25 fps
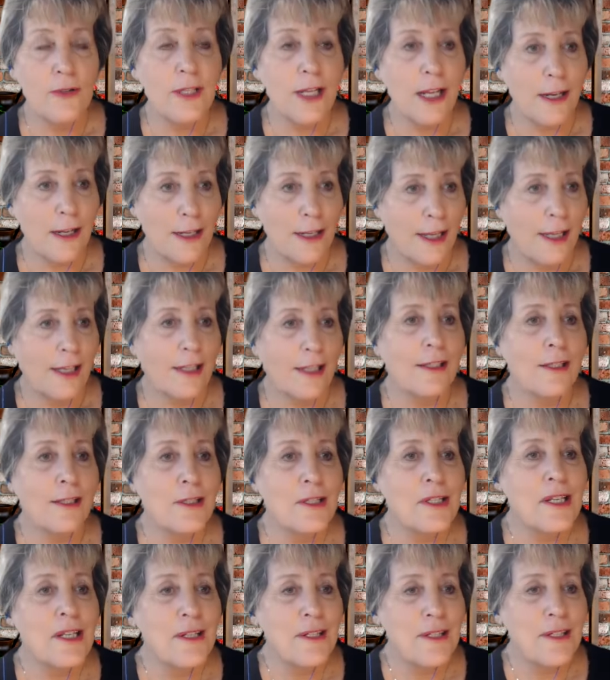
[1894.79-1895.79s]

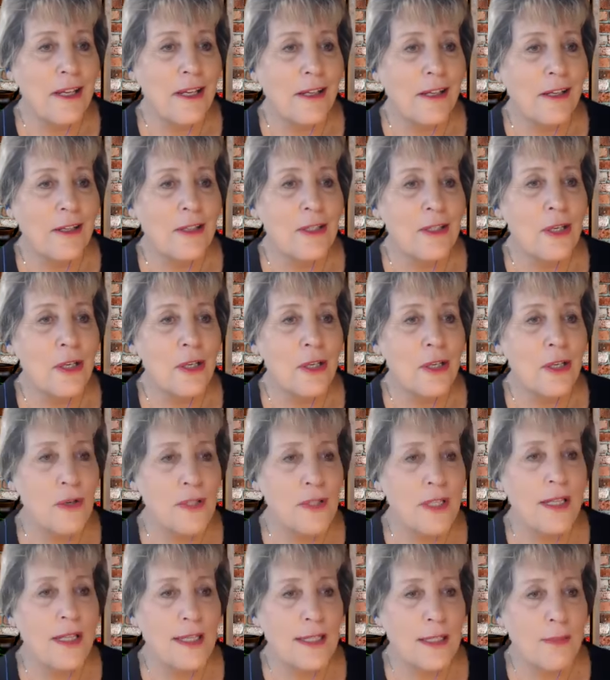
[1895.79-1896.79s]
dedicated to
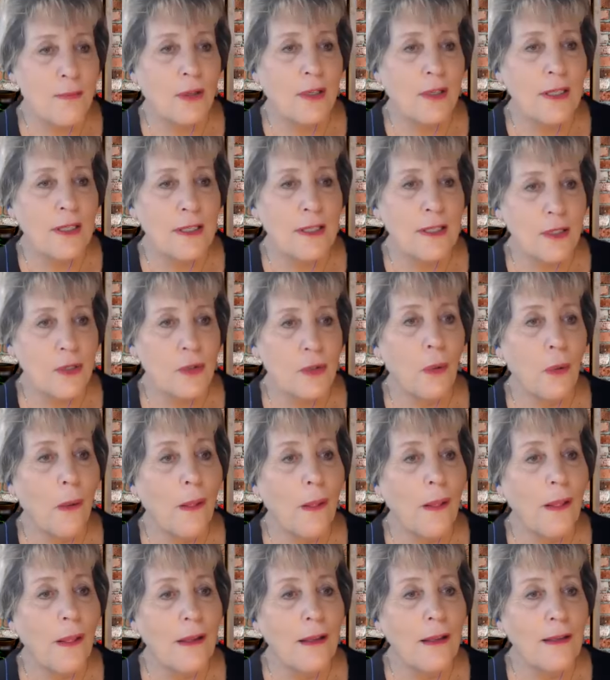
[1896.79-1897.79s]
using this book as a
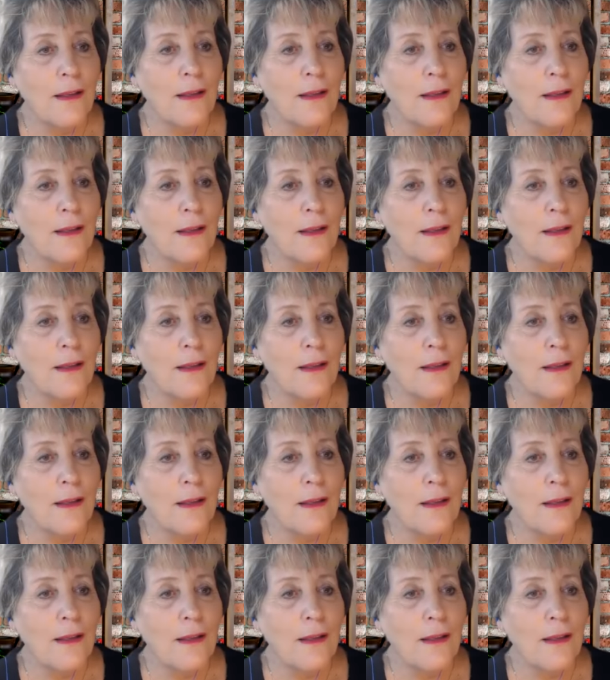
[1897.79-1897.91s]
tool?